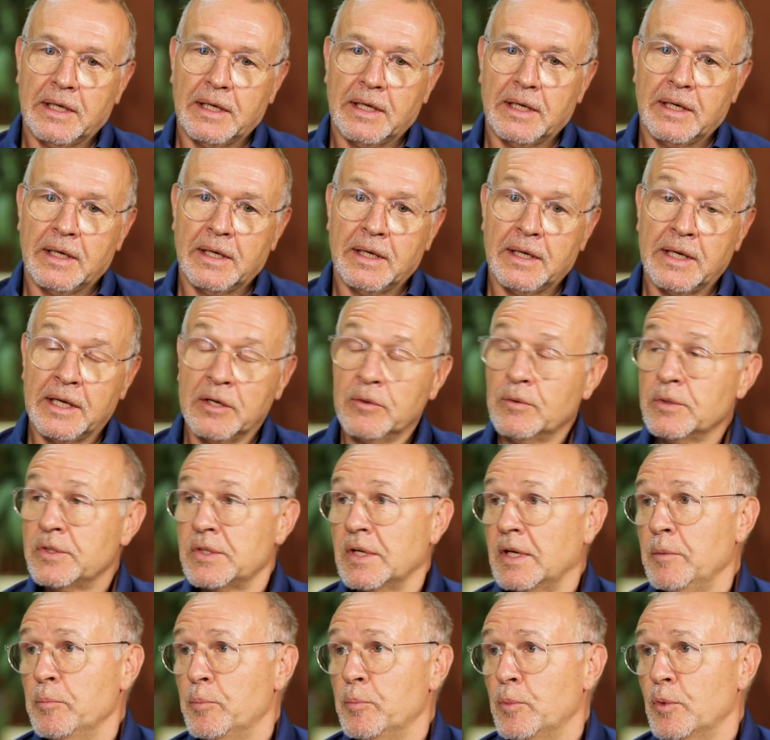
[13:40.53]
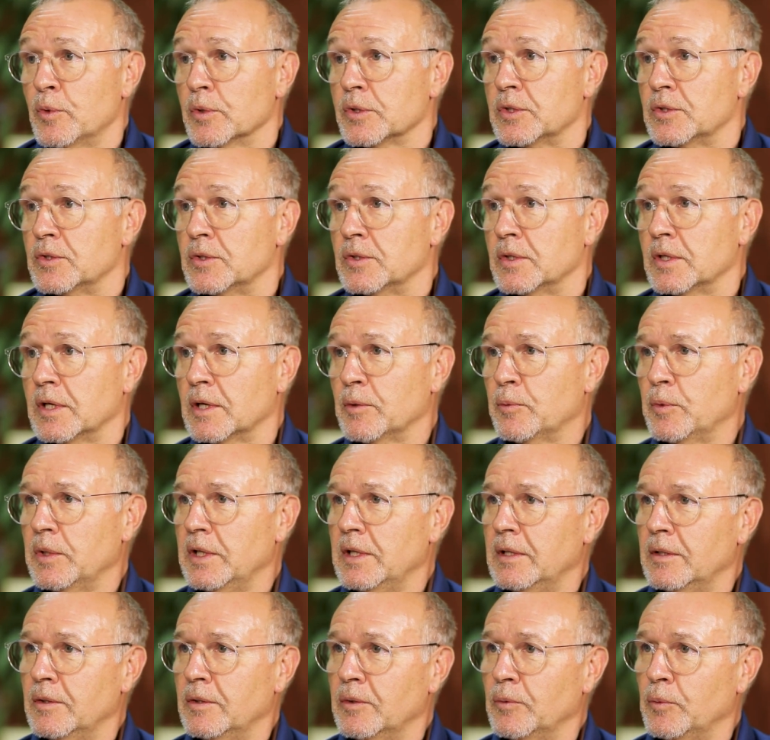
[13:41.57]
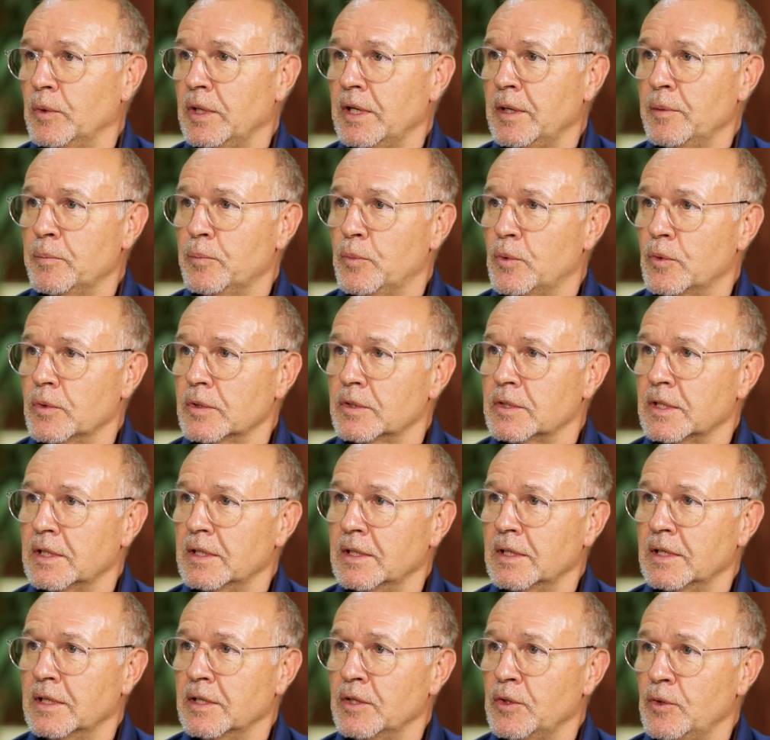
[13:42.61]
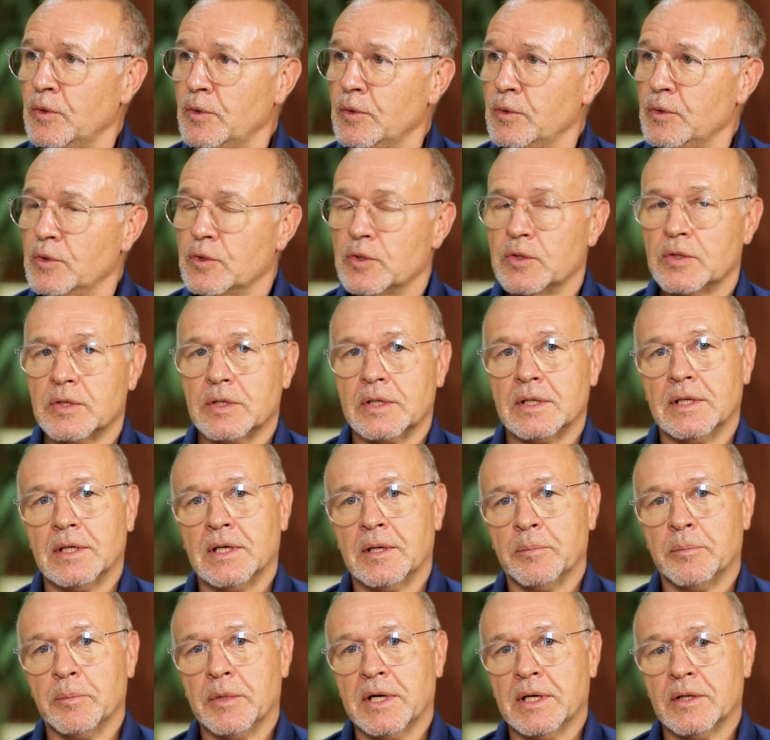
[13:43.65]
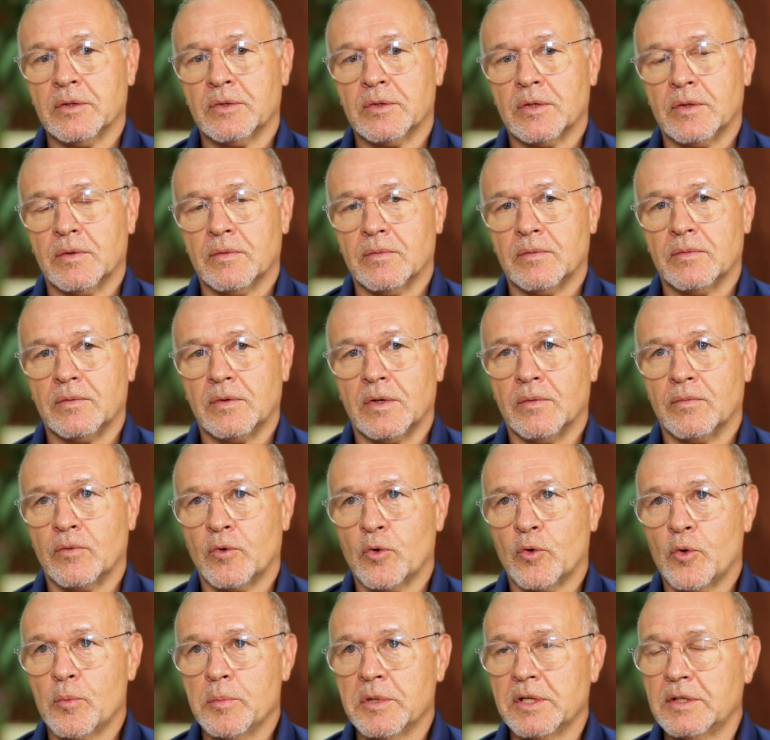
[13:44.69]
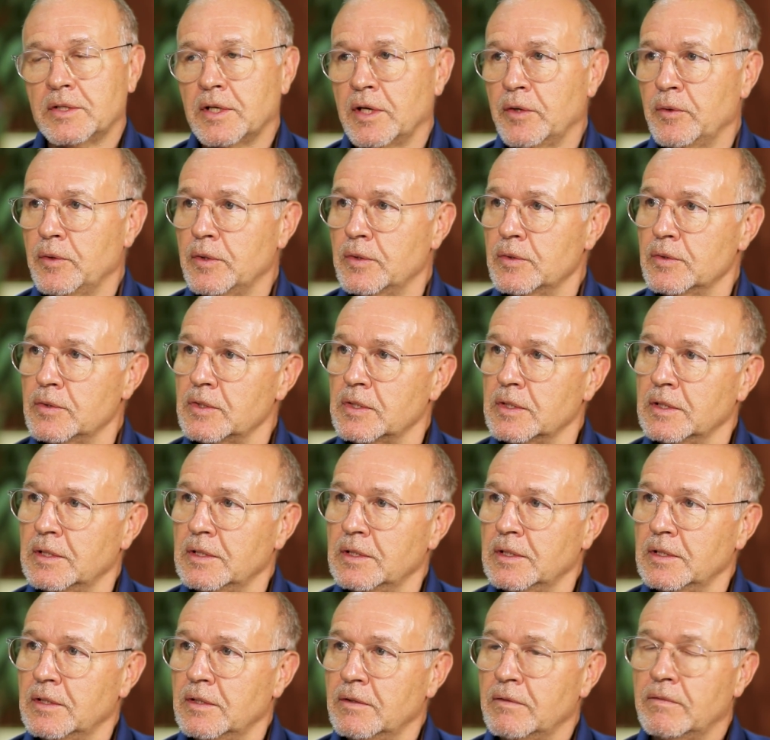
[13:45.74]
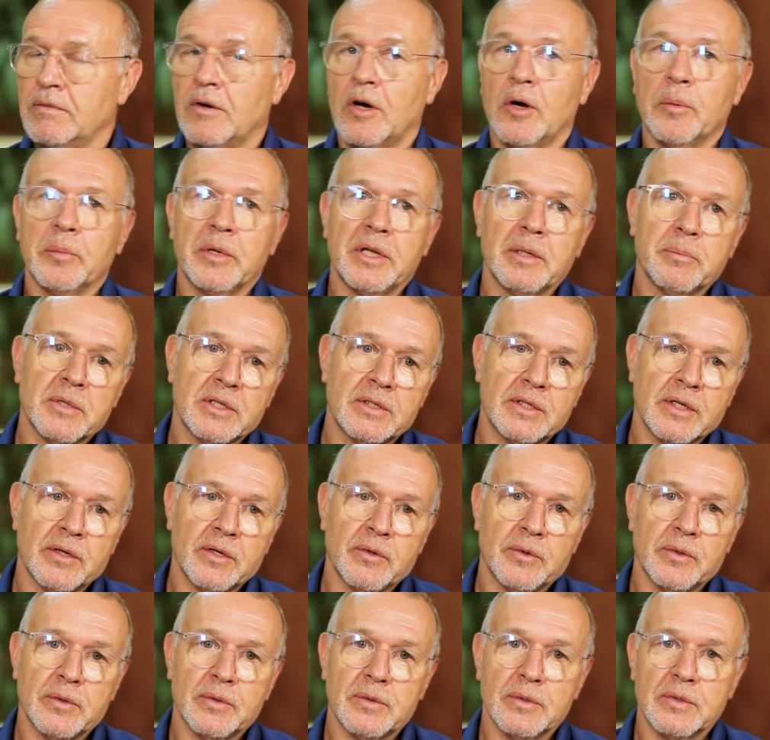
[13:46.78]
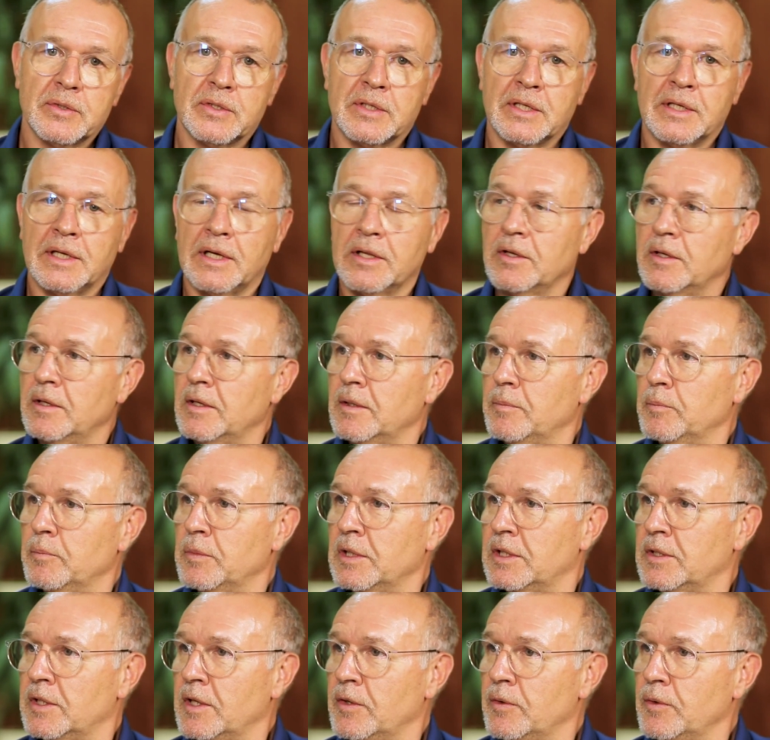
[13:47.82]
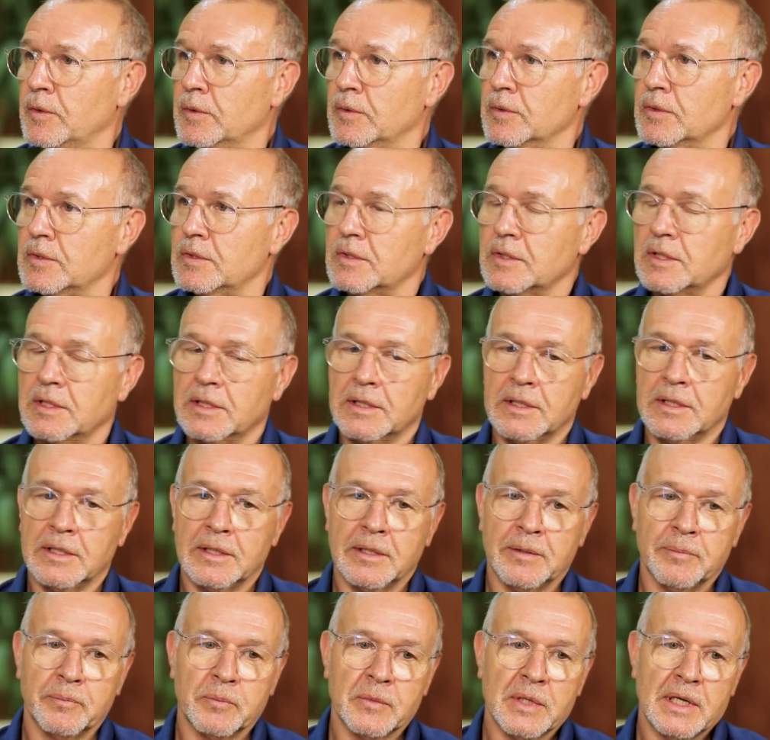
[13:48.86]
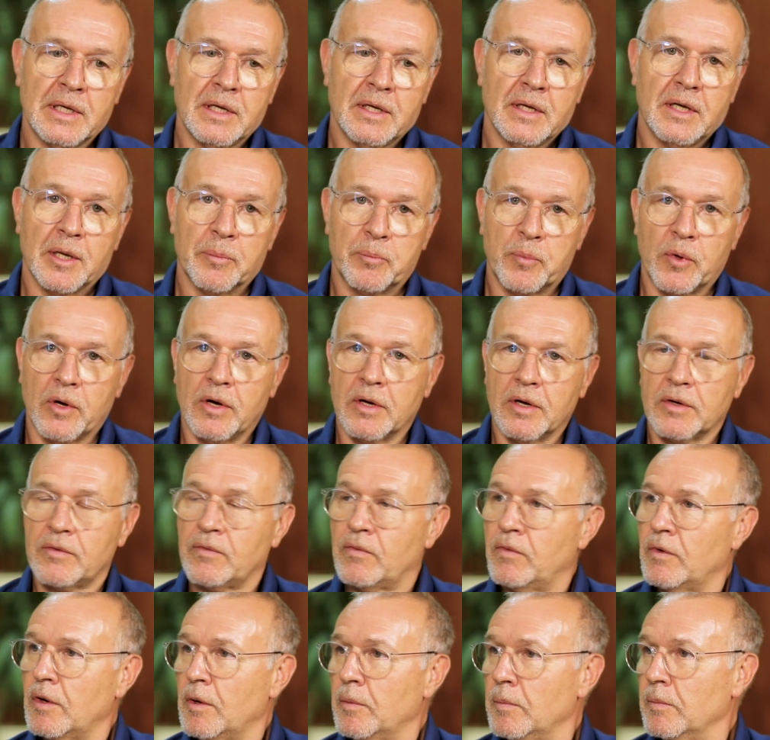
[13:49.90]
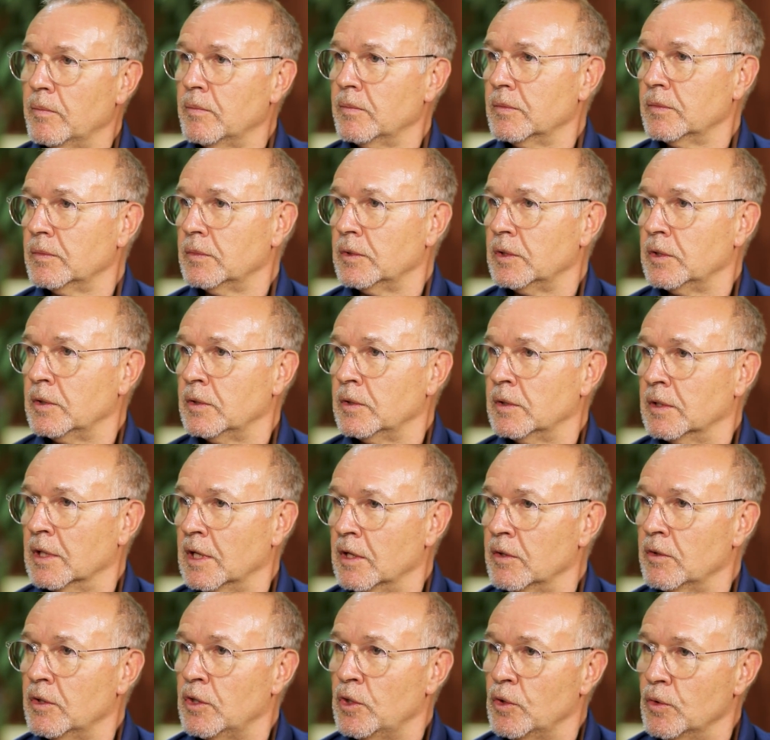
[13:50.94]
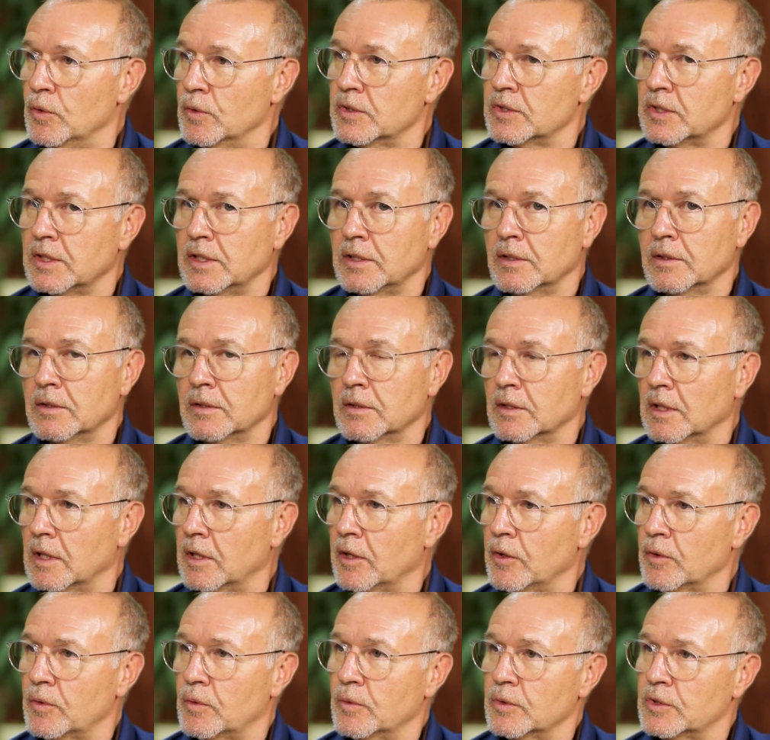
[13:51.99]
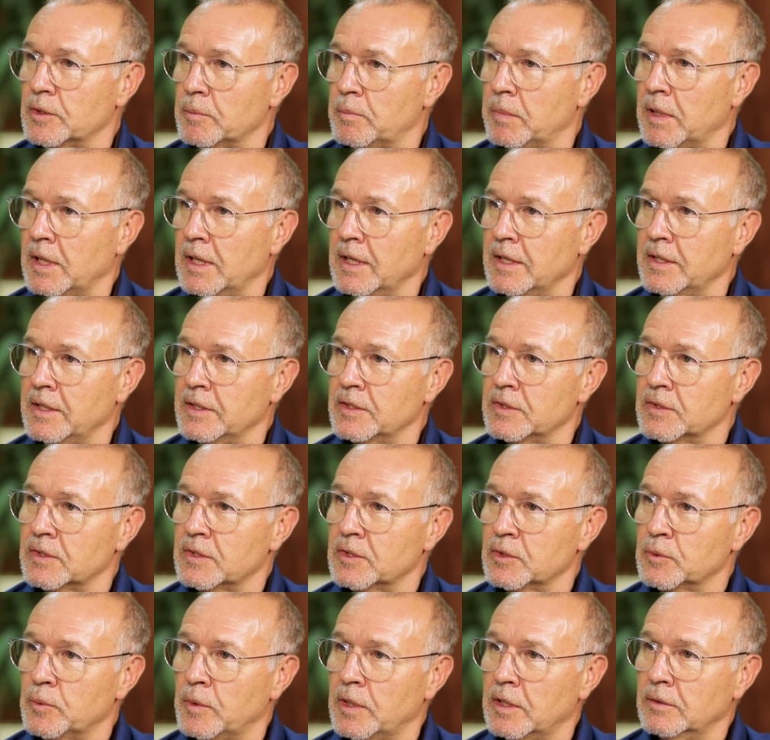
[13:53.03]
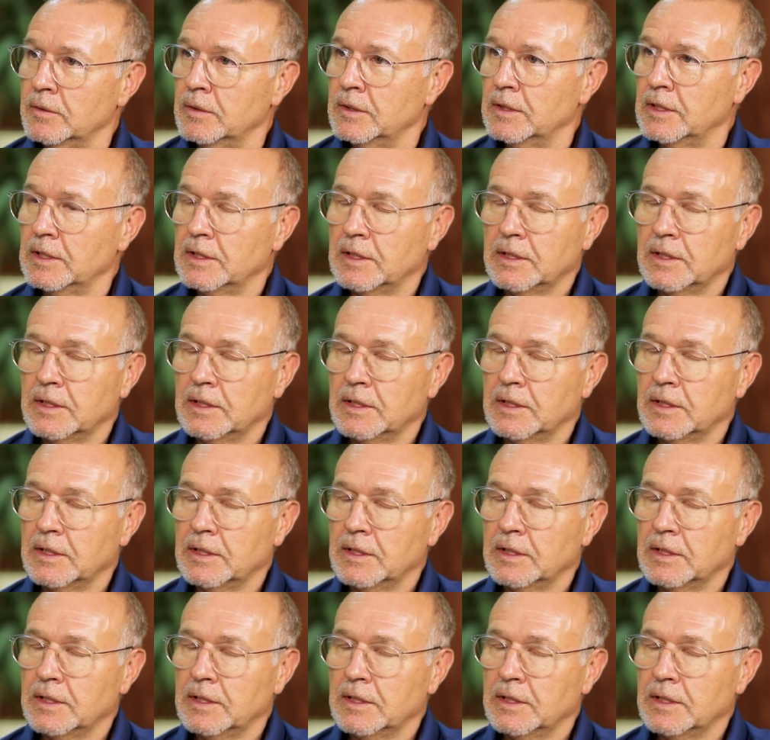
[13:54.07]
and also imports. We import a huge amount of raw materials, farming materials, and other materials, apart from using the local suppliers as well.